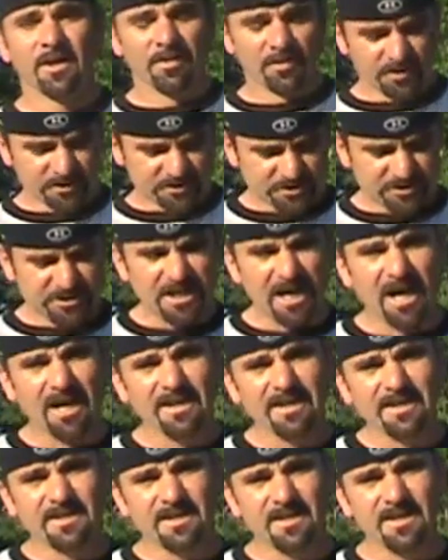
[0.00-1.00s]
The
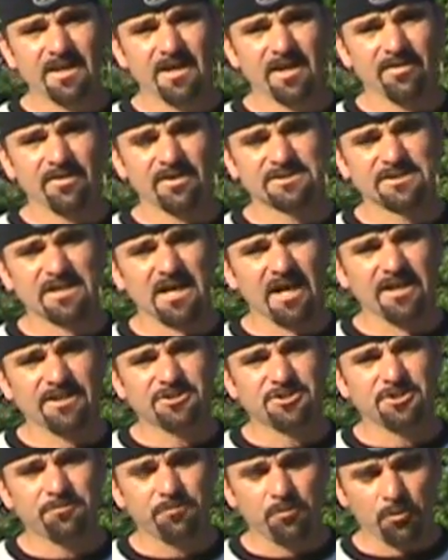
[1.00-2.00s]
Scotty kit, the Scotty
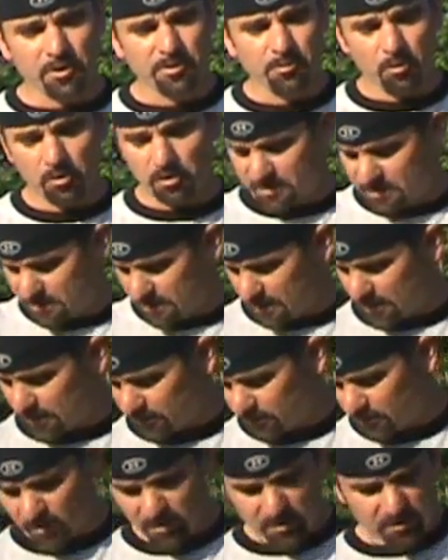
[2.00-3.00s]
241 kit
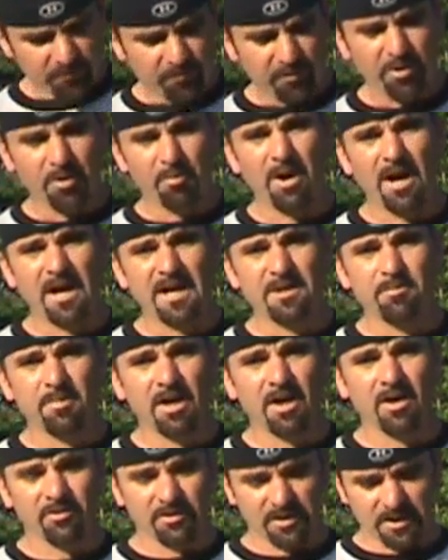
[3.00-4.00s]
for the
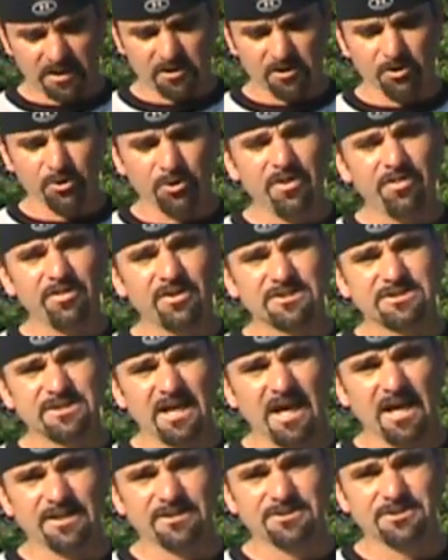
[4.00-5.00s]
MightyMount, including the
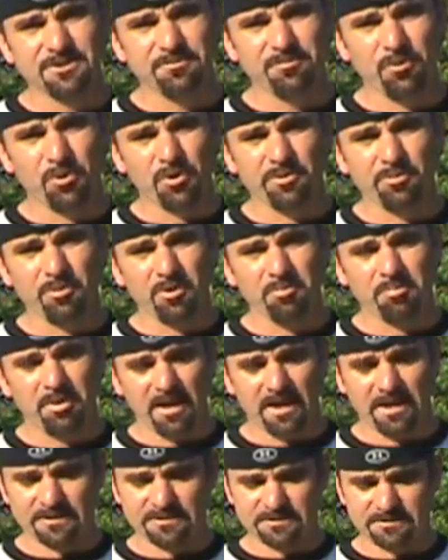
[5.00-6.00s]
Scotty 241
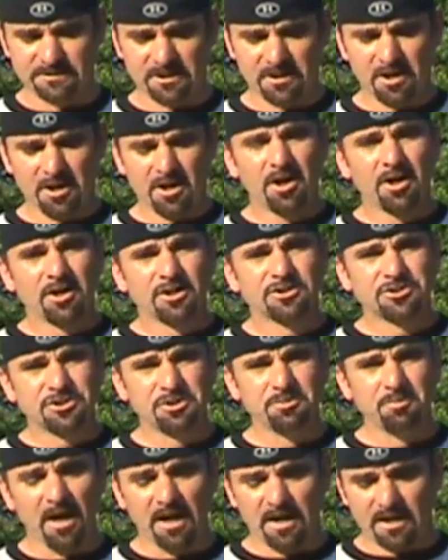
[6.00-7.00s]
base,
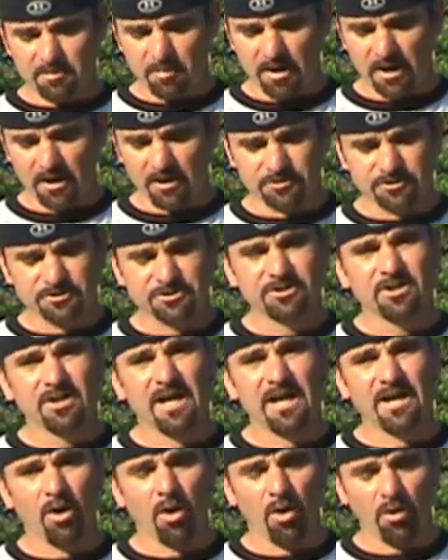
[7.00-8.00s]
2 MightyMounts,
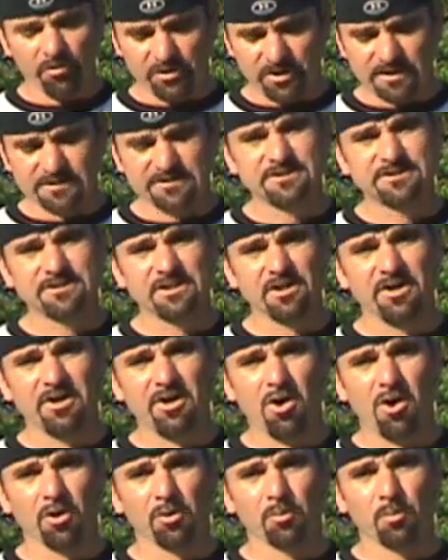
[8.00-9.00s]
and all the necessary
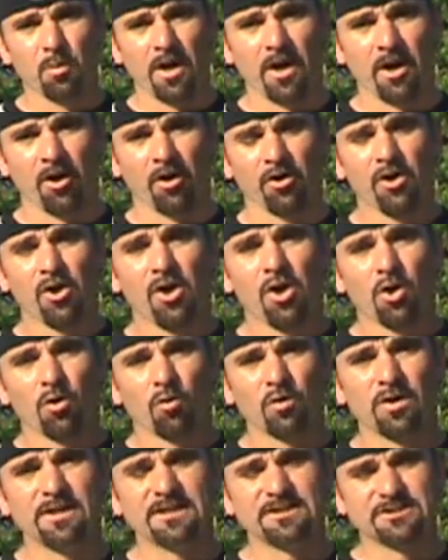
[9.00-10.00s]
hardware,
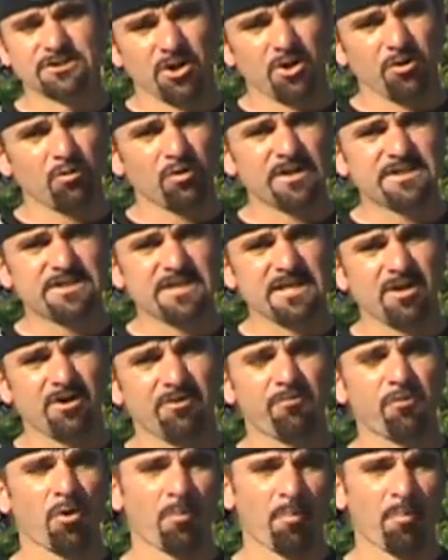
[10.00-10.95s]
is going to retail for